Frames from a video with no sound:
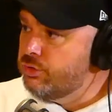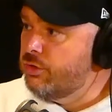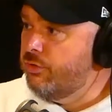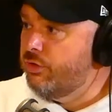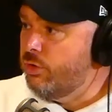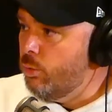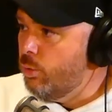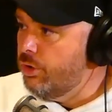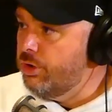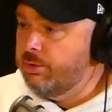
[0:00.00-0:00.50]
So
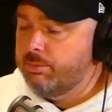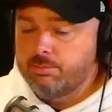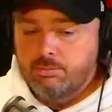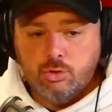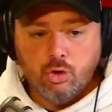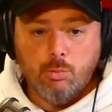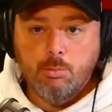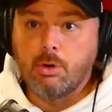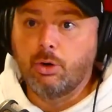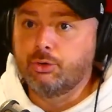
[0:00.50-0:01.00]
if you want to
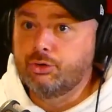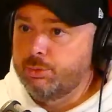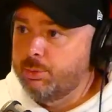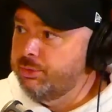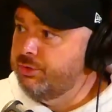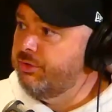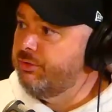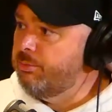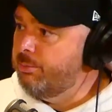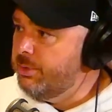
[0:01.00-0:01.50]
do
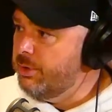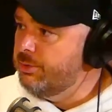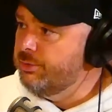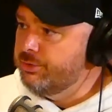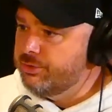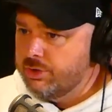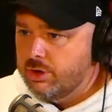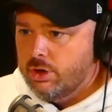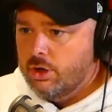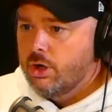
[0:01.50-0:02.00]
multiple different
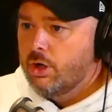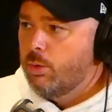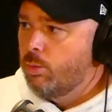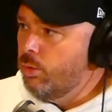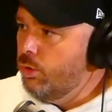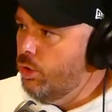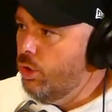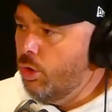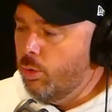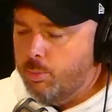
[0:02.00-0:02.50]
builds,
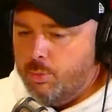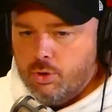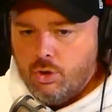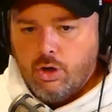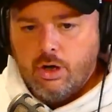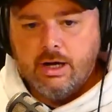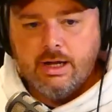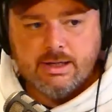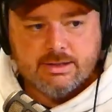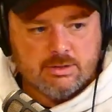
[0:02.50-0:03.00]
we're not all putting
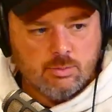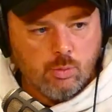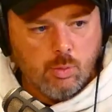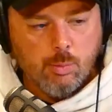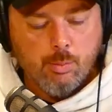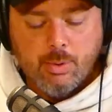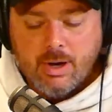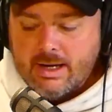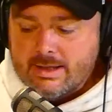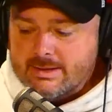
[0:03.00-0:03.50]
our eggs in
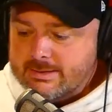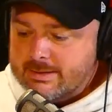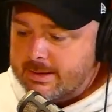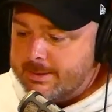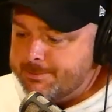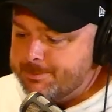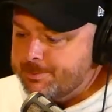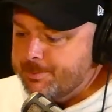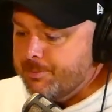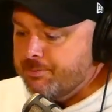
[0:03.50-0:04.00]
one
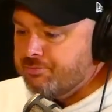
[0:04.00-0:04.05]
basket.